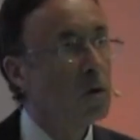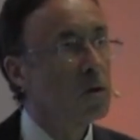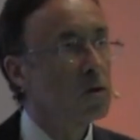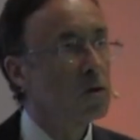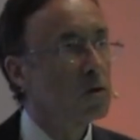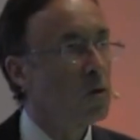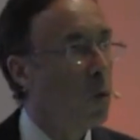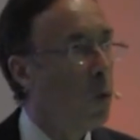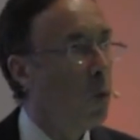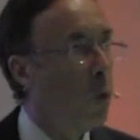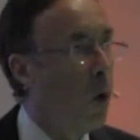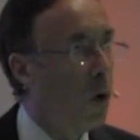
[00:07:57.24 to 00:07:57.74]

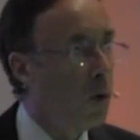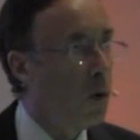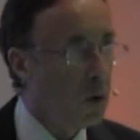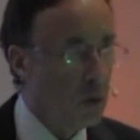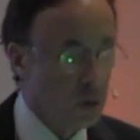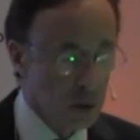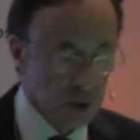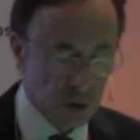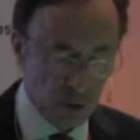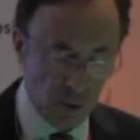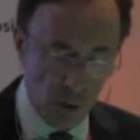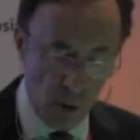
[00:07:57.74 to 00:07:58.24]
So what
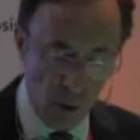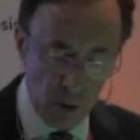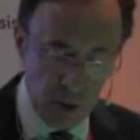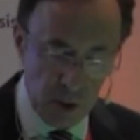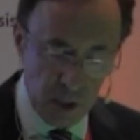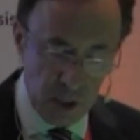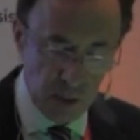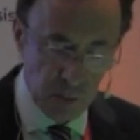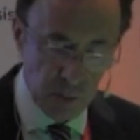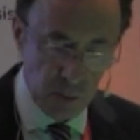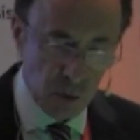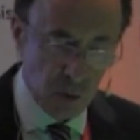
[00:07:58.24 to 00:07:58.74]
goes wrong in
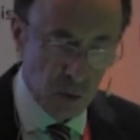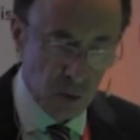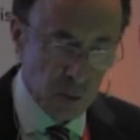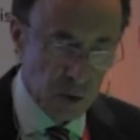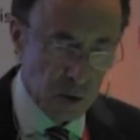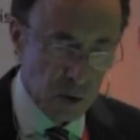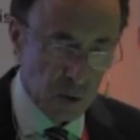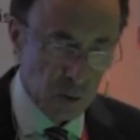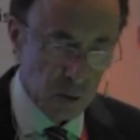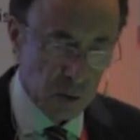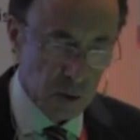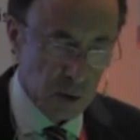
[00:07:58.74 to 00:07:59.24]

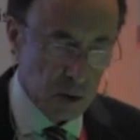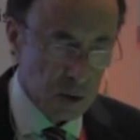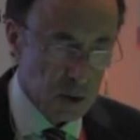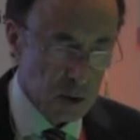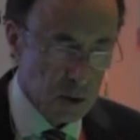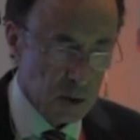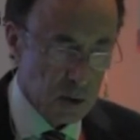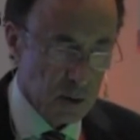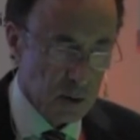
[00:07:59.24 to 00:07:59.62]
hemochromatosis?